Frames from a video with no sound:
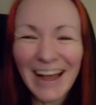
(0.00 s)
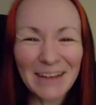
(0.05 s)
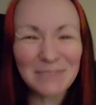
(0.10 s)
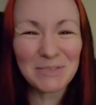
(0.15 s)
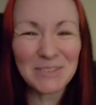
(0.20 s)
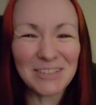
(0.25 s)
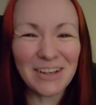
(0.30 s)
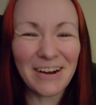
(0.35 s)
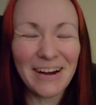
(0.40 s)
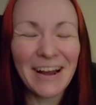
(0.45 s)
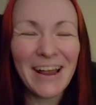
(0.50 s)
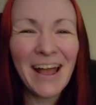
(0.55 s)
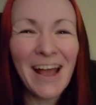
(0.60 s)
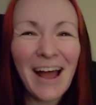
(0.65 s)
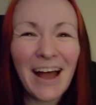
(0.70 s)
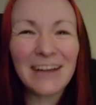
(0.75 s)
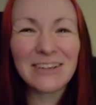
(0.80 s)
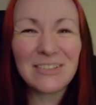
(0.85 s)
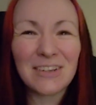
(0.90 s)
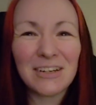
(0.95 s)
I'm sorry.
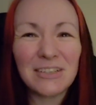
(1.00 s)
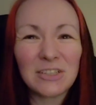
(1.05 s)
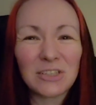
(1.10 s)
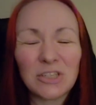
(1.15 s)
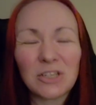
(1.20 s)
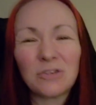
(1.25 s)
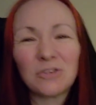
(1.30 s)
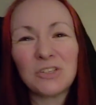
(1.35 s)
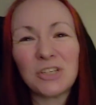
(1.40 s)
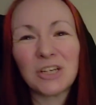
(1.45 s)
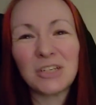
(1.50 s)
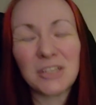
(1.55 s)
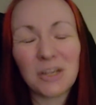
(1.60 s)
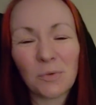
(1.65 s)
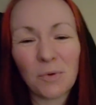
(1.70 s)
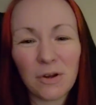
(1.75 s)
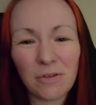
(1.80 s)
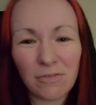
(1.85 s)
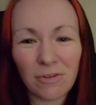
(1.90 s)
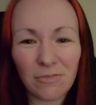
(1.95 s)
I tried to show JJ
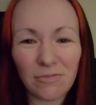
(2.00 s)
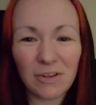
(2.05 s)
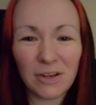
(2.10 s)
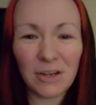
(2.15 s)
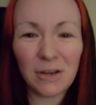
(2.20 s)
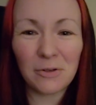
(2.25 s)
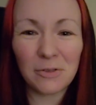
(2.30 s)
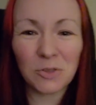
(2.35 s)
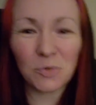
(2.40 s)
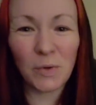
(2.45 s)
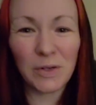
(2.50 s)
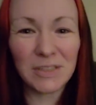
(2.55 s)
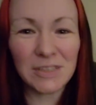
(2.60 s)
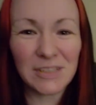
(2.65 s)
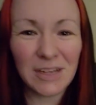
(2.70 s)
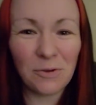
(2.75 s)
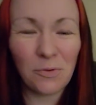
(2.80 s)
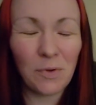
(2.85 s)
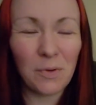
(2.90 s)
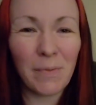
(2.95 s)
one of her videos
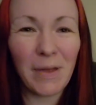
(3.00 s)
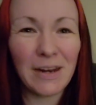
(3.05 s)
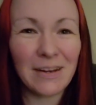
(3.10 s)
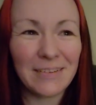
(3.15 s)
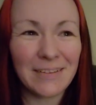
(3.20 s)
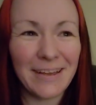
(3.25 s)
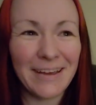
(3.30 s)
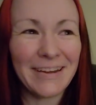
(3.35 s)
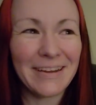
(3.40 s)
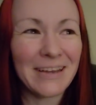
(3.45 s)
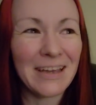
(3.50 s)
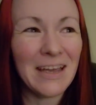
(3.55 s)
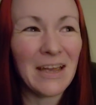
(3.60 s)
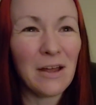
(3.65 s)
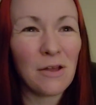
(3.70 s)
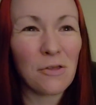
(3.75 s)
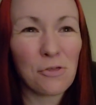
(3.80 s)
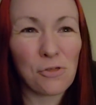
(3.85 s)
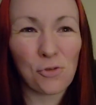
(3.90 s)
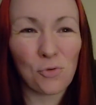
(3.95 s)
once. We made it like
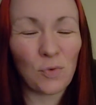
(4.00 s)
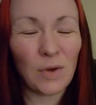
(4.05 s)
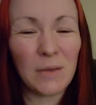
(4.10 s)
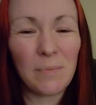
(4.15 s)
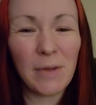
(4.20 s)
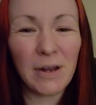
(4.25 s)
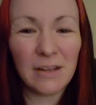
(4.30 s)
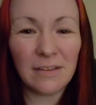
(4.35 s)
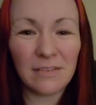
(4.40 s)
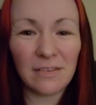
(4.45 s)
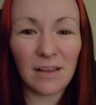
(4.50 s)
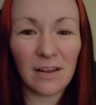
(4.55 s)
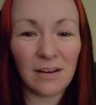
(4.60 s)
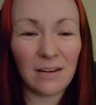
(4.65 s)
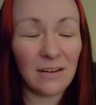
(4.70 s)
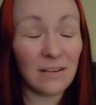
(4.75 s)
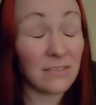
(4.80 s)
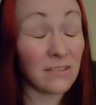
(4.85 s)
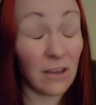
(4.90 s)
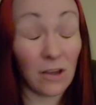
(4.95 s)
three minutes in
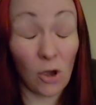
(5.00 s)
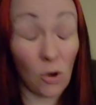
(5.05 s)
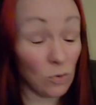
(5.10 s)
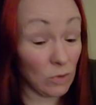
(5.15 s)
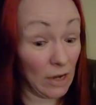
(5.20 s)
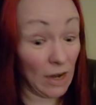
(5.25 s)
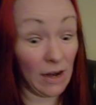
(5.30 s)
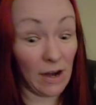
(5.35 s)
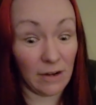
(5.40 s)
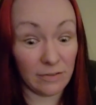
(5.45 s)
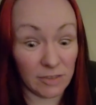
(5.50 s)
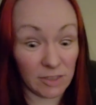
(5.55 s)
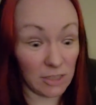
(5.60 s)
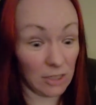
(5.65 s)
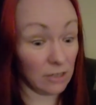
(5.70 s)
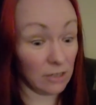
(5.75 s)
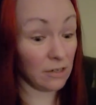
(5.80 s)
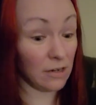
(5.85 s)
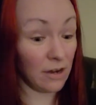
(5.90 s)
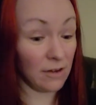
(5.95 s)
and he's like, okay, I've
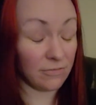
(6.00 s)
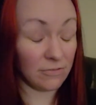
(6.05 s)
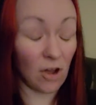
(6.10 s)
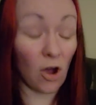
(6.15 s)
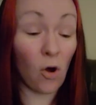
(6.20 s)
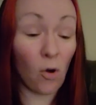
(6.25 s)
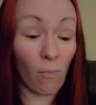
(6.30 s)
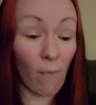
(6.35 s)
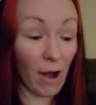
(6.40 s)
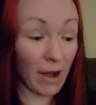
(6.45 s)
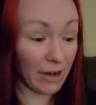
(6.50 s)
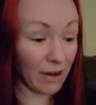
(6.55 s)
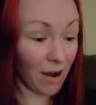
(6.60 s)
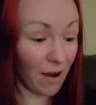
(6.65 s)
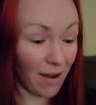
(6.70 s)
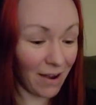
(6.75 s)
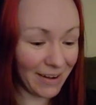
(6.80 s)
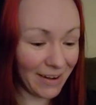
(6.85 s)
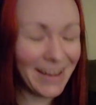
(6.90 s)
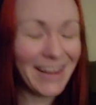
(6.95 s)
seen enough. Oh my
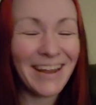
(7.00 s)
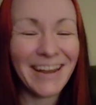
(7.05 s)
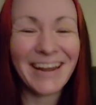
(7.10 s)
God.